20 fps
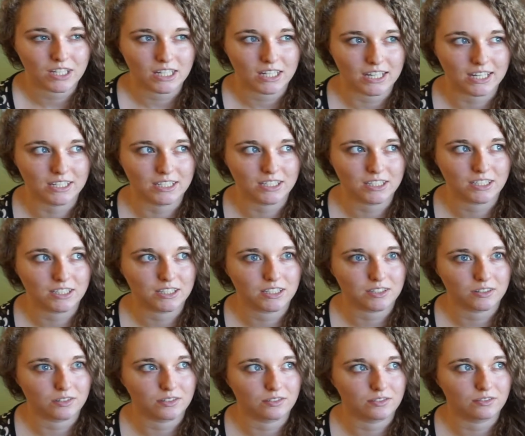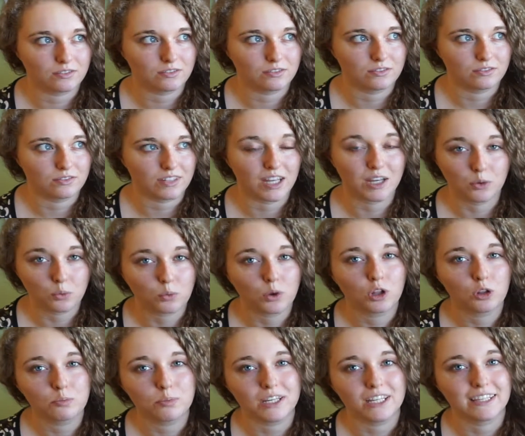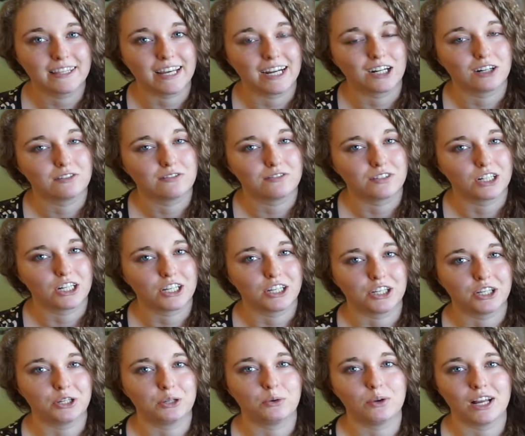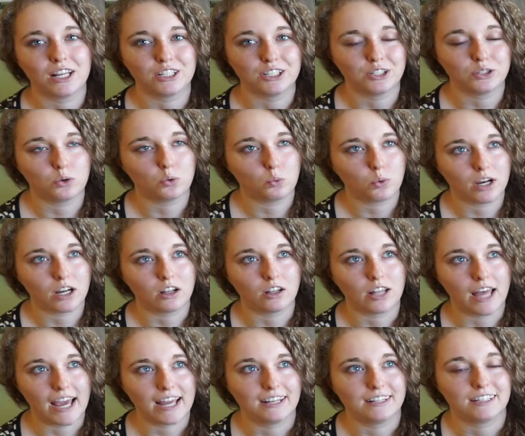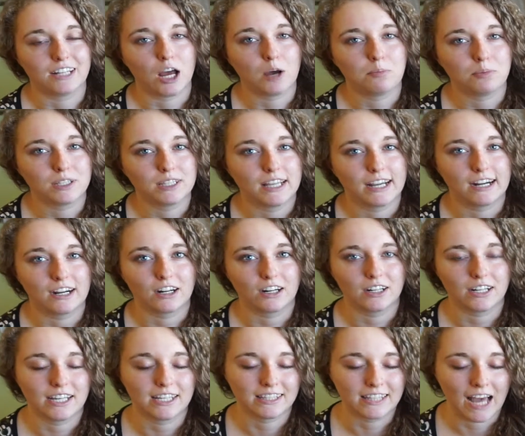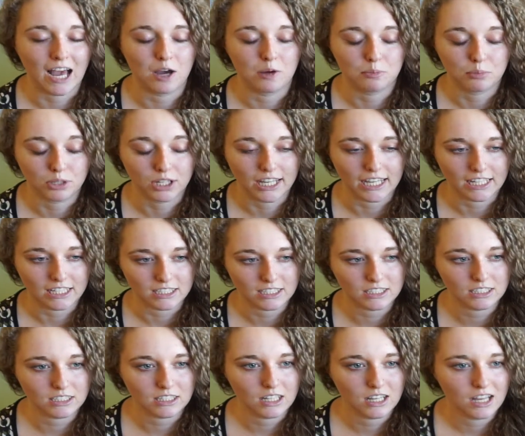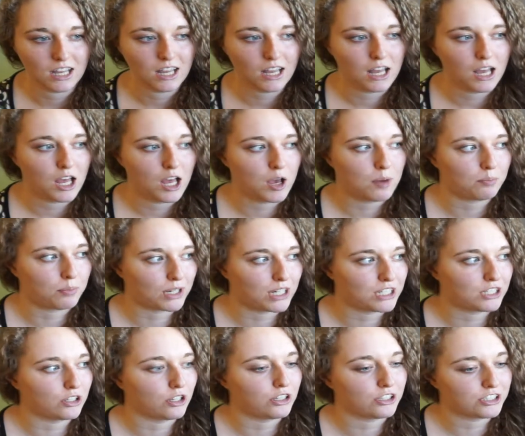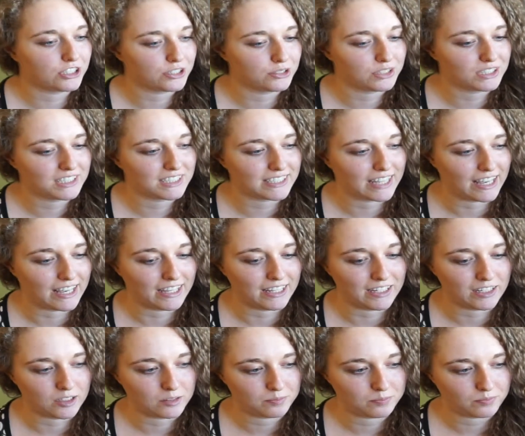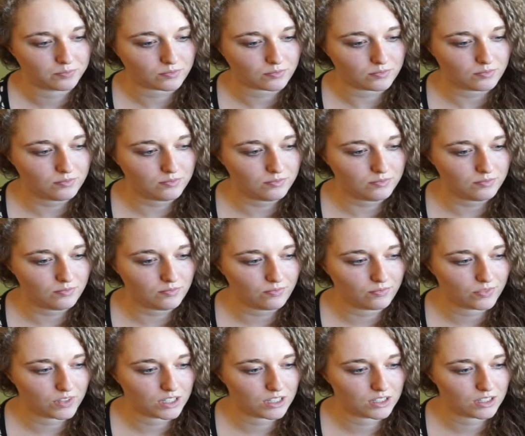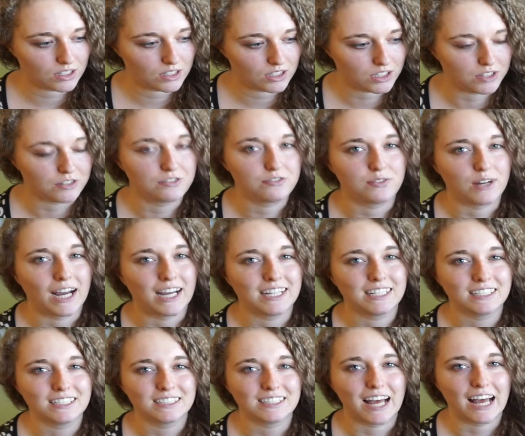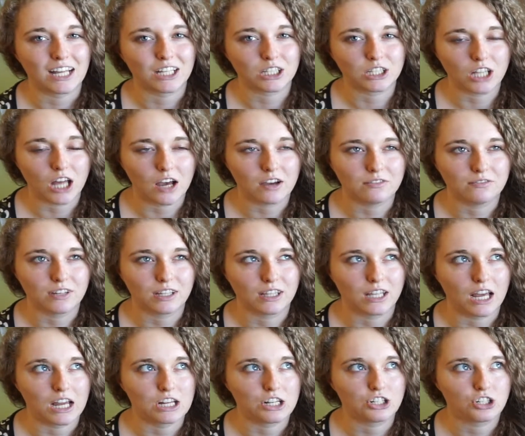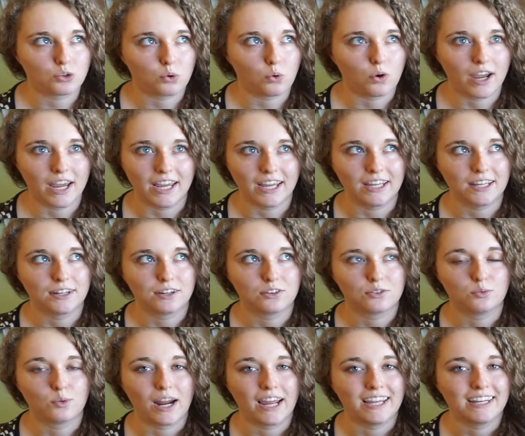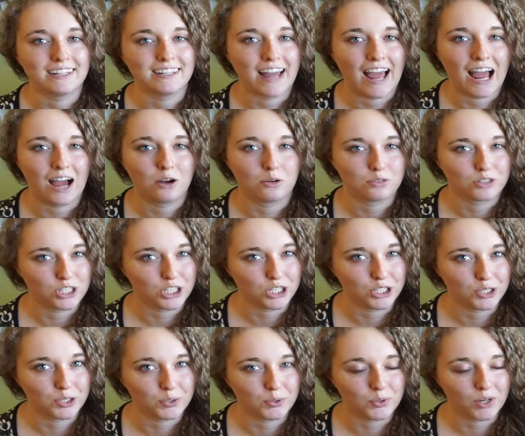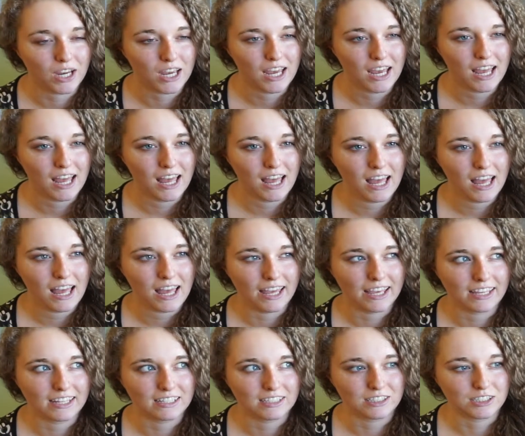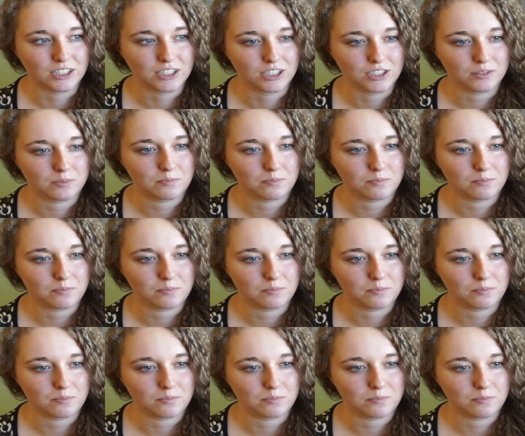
it's it will be there for you and you will end up there in that place but it's also saying to find that love and that joy right now too and